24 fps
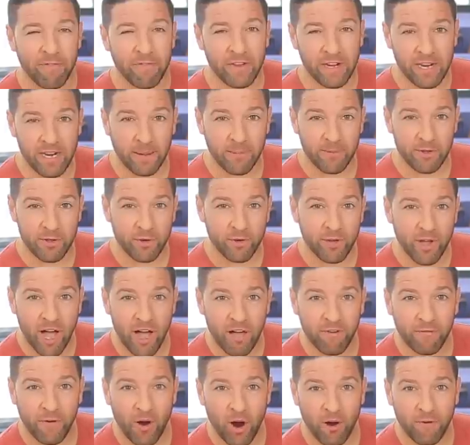that V W
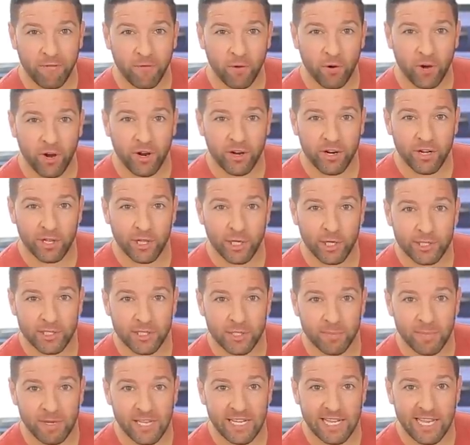Golf R four hundred looks
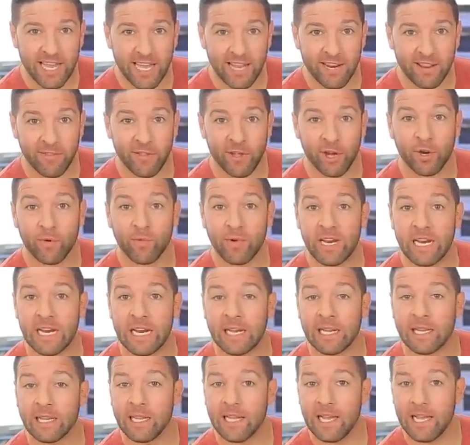to be getting the
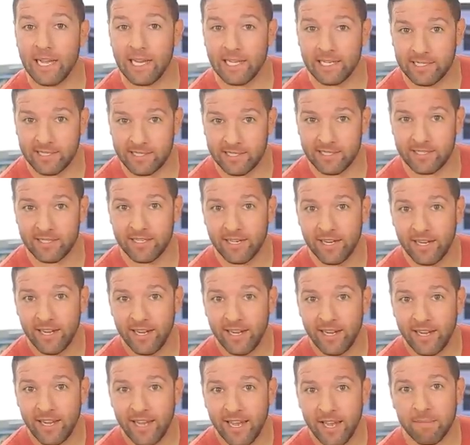green light.
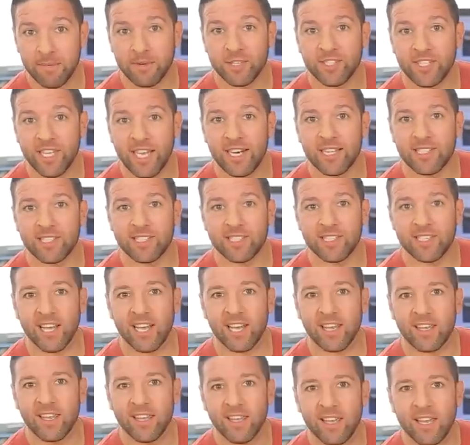And Mercedes is
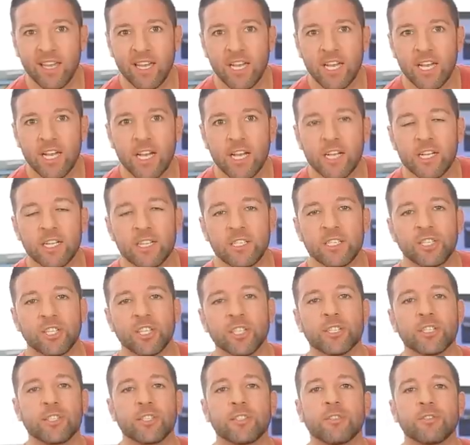like,
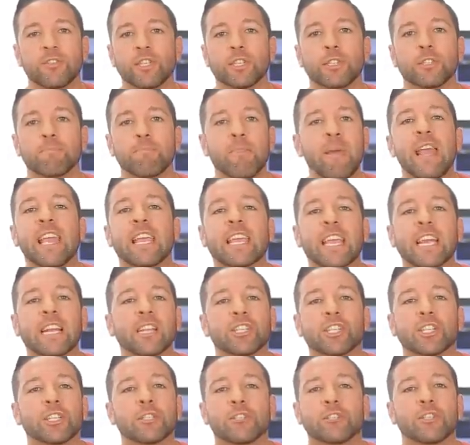just, just make
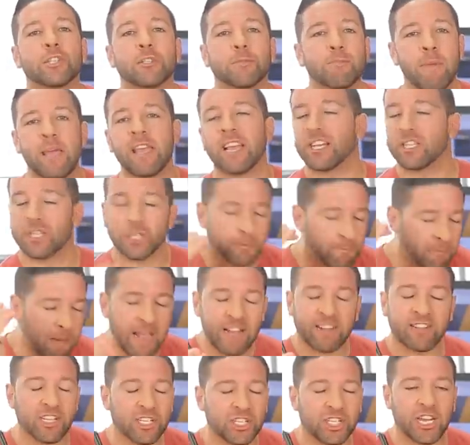it, just, just make it, just
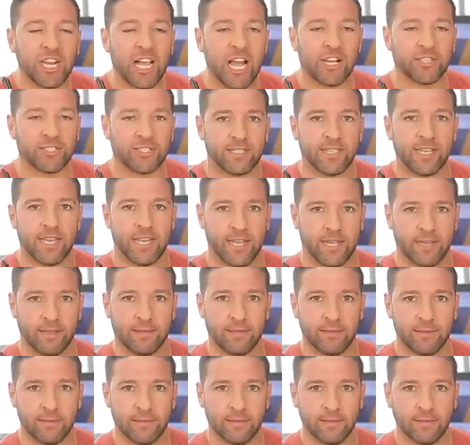make the G L C.
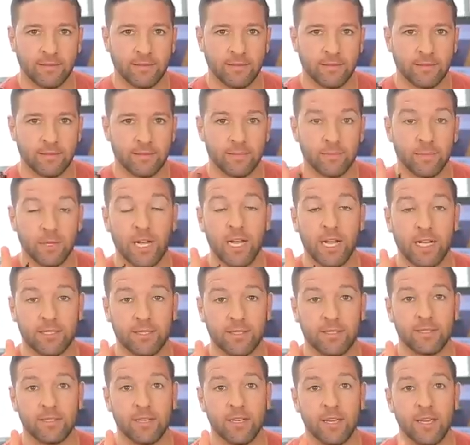
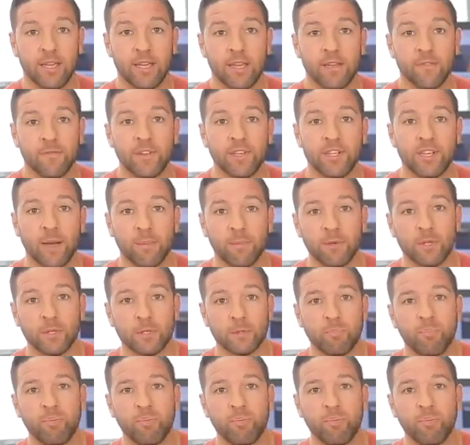Plus, V W's